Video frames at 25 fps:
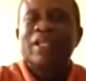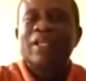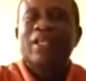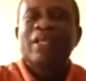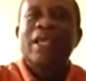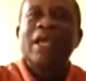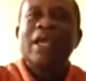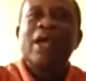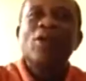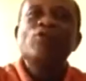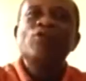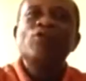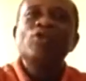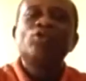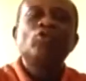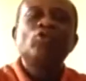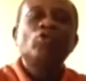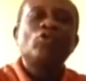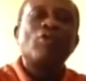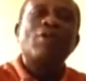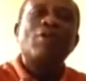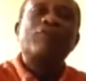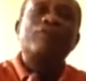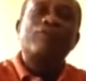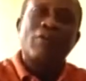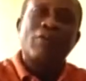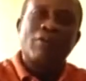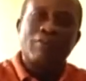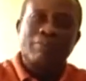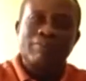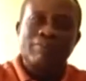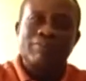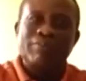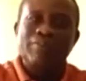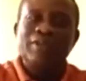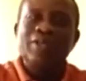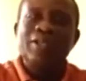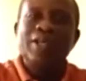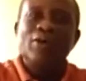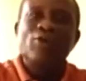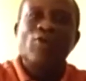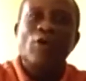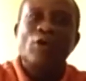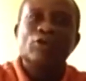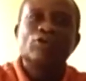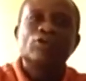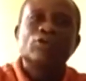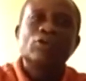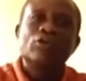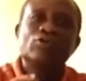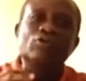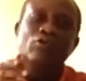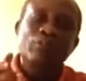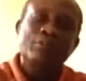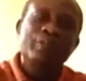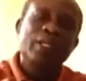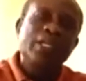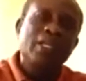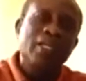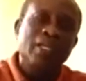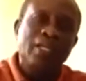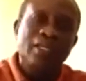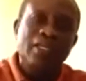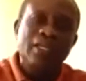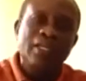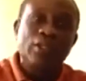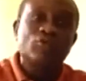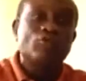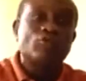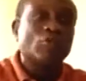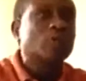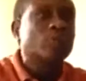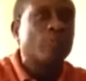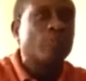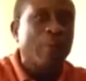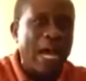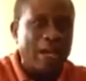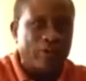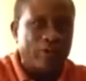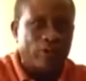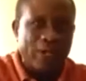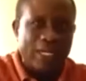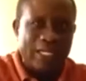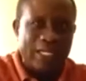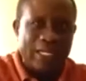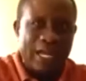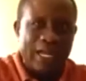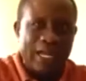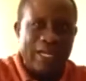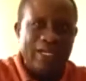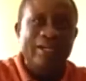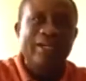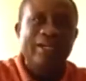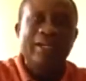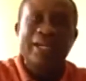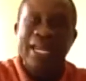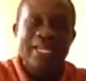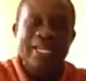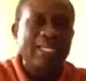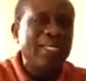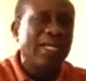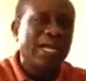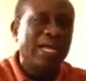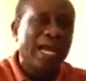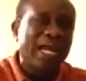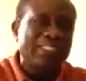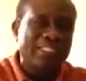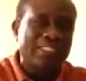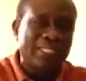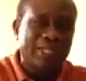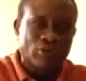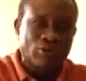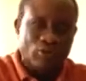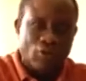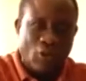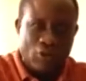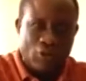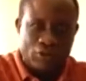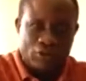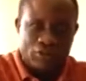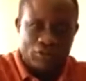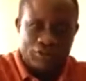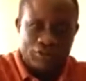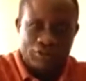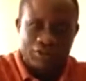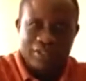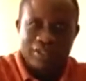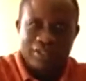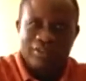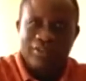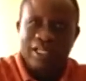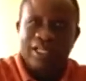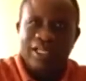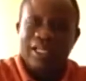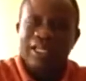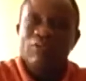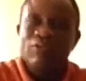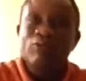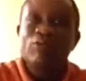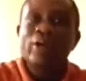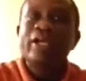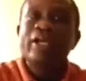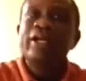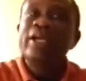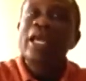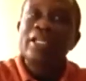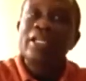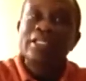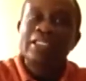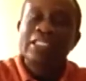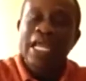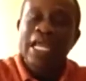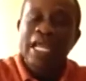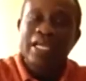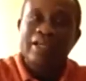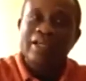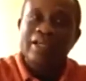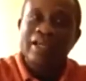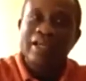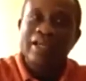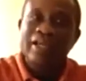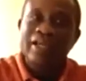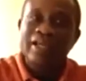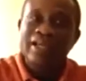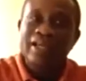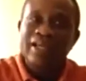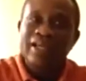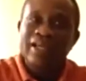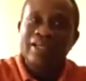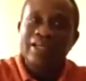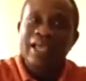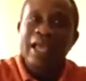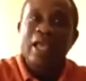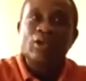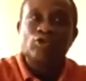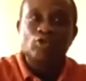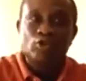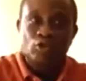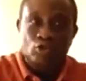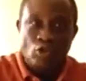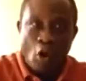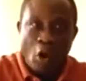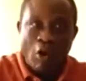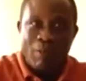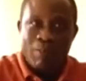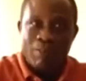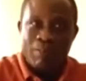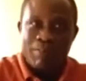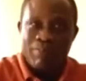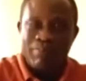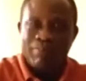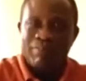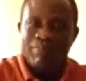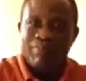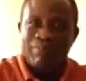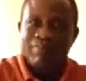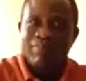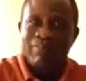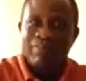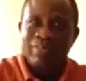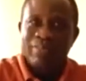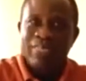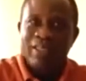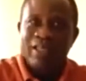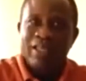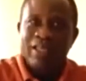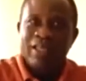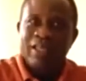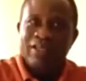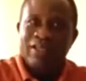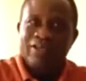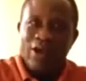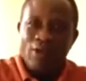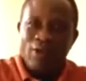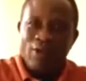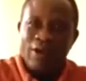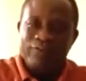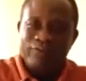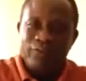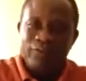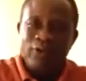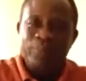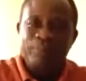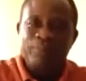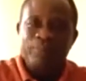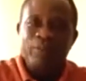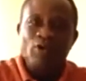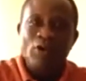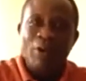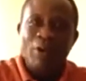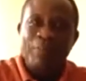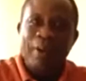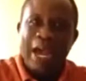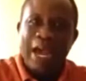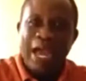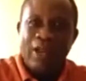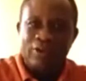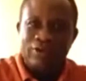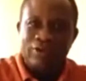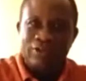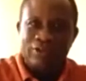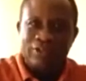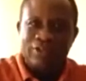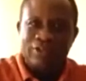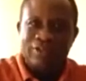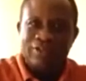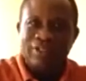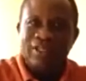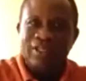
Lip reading: And we took off from Lagos to Benin. It was bad weather, raining cats and dogs. We rented a storm. There were Filipino pilots.